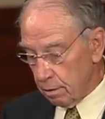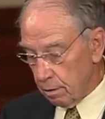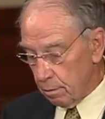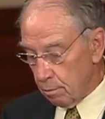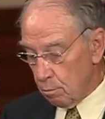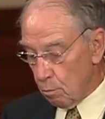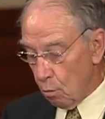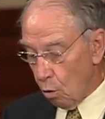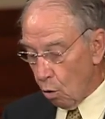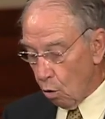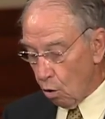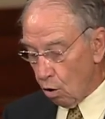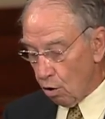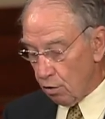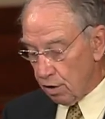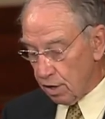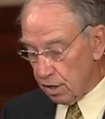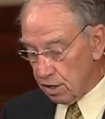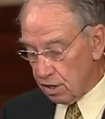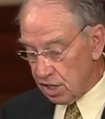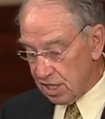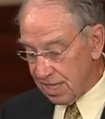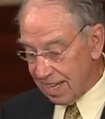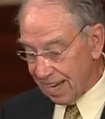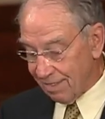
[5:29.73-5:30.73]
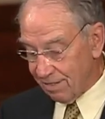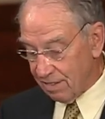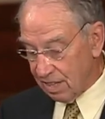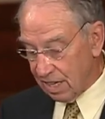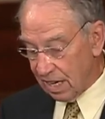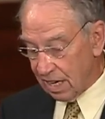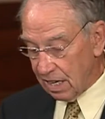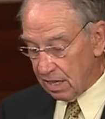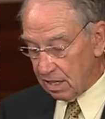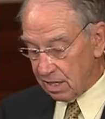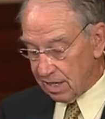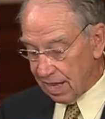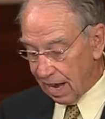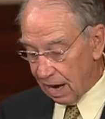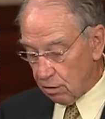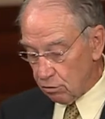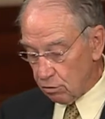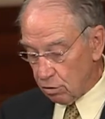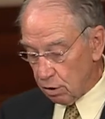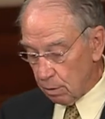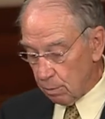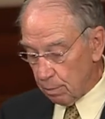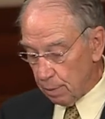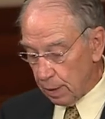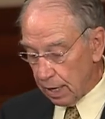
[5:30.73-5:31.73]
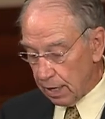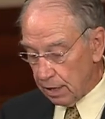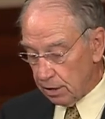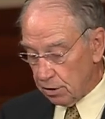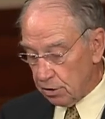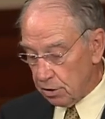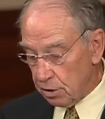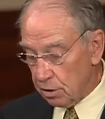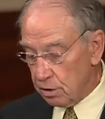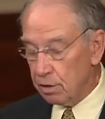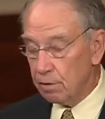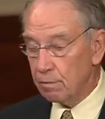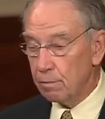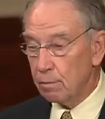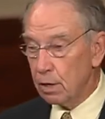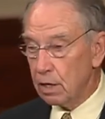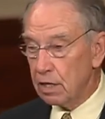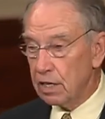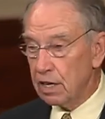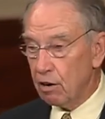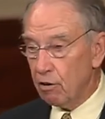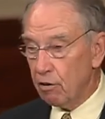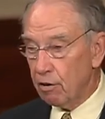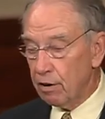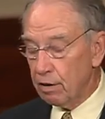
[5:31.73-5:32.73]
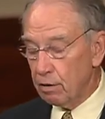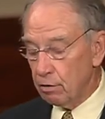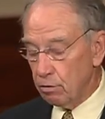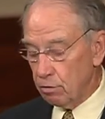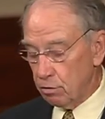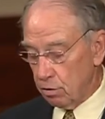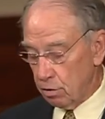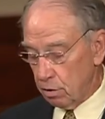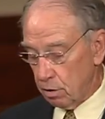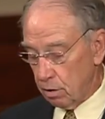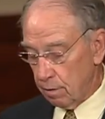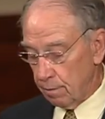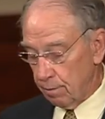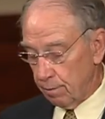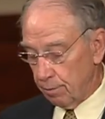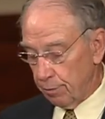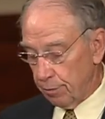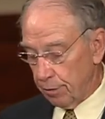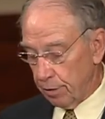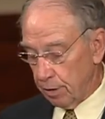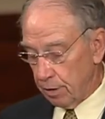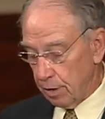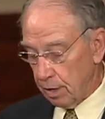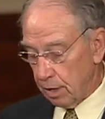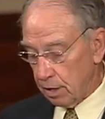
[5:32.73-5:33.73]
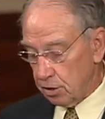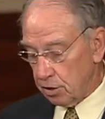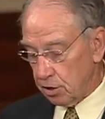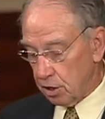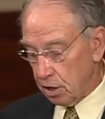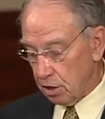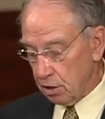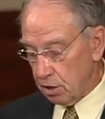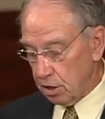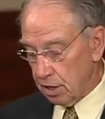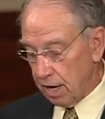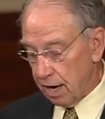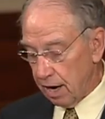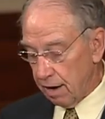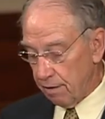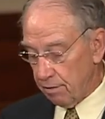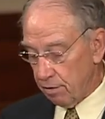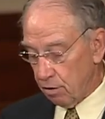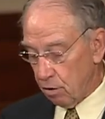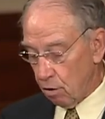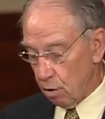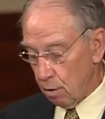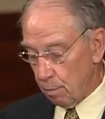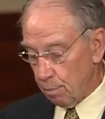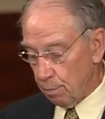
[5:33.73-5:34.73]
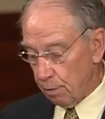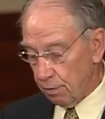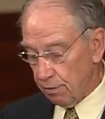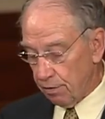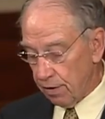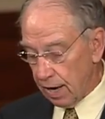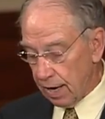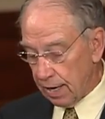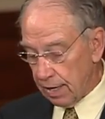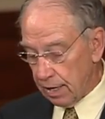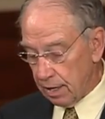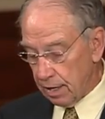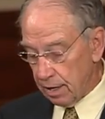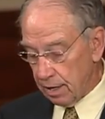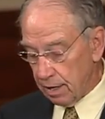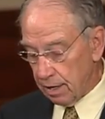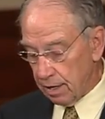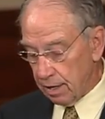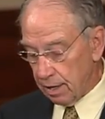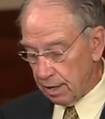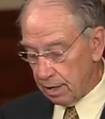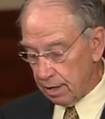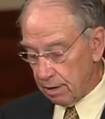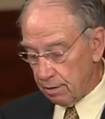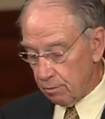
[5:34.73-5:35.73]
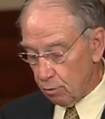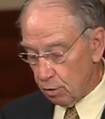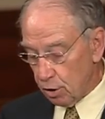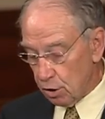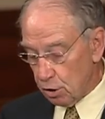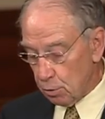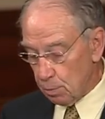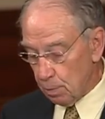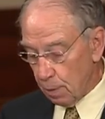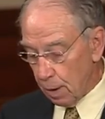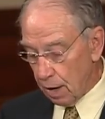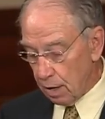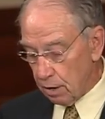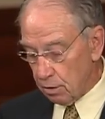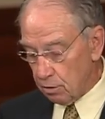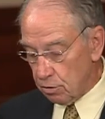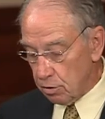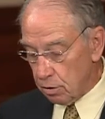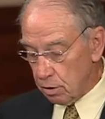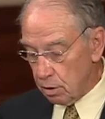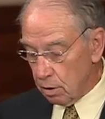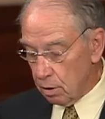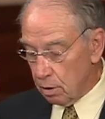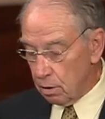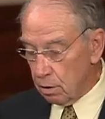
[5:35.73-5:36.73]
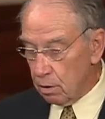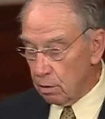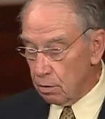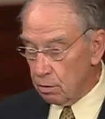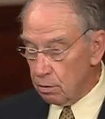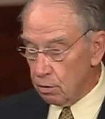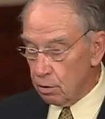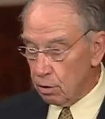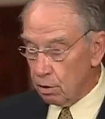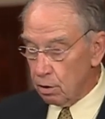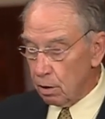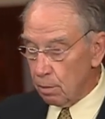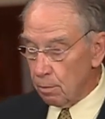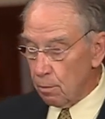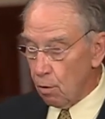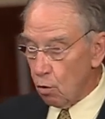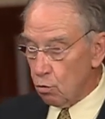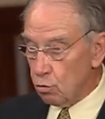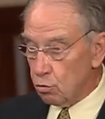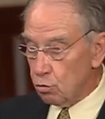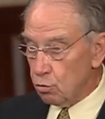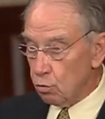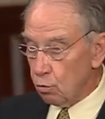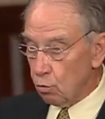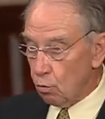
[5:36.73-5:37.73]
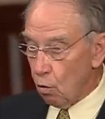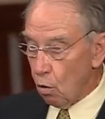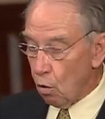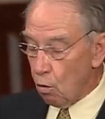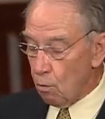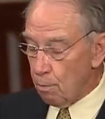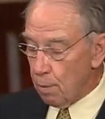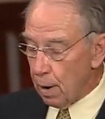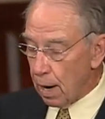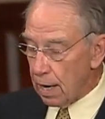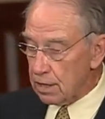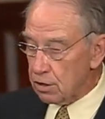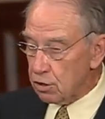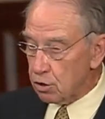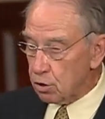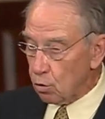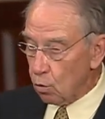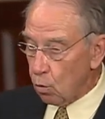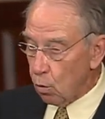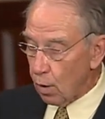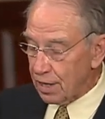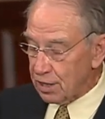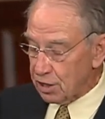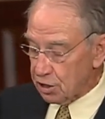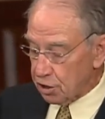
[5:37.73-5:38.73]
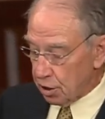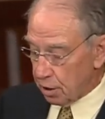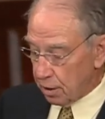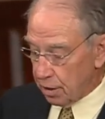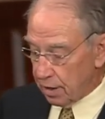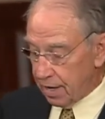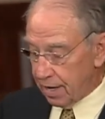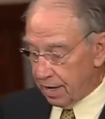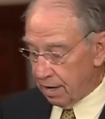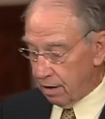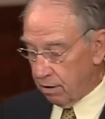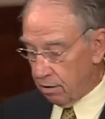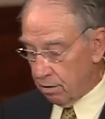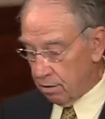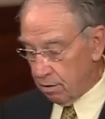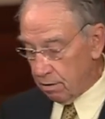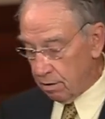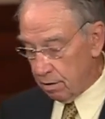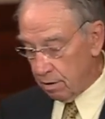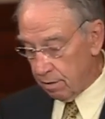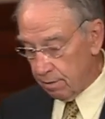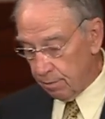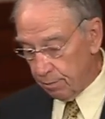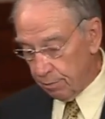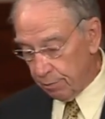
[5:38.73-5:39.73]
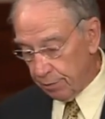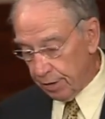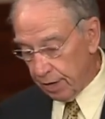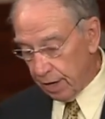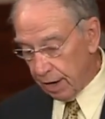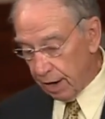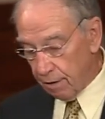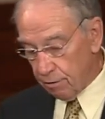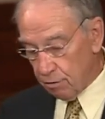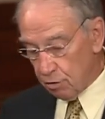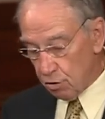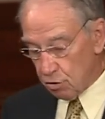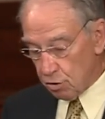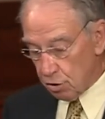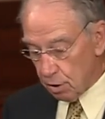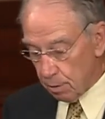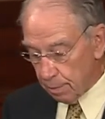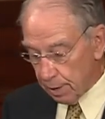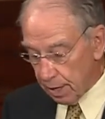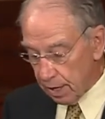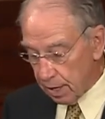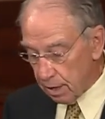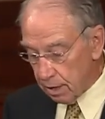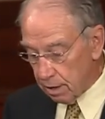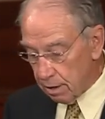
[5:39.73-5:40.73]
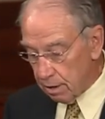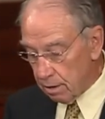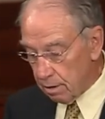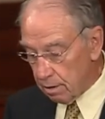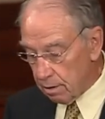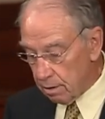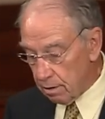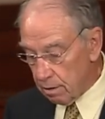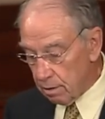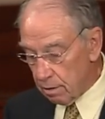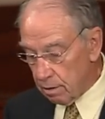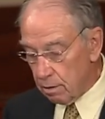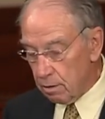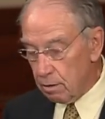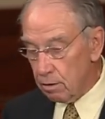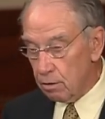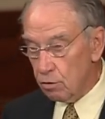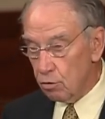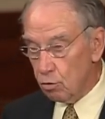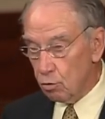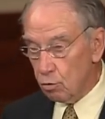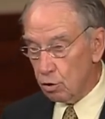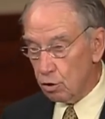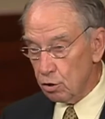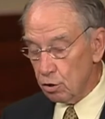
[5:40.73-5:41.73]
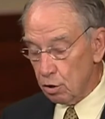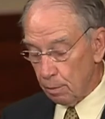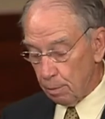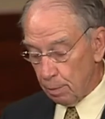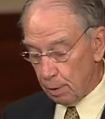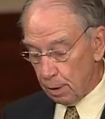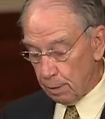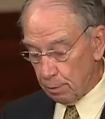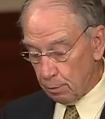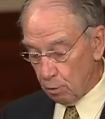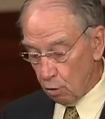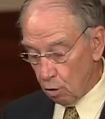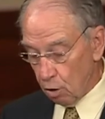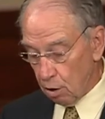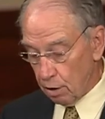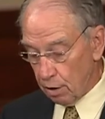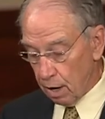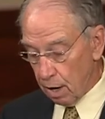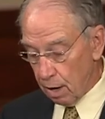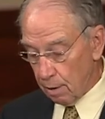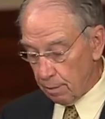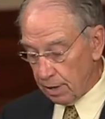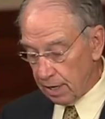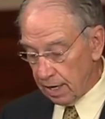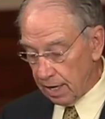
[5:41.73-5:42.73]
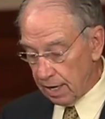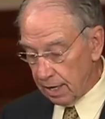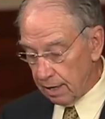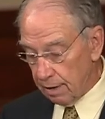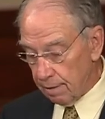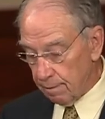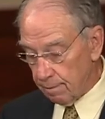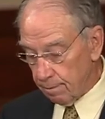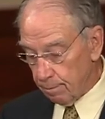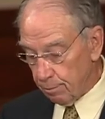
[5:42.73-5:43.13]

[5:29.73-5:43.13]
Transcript: more than 17,000 pages of materials that Judge Kavanaugh provided in response to the most robust questionnaire ever submitted to a Supreme Court nominee,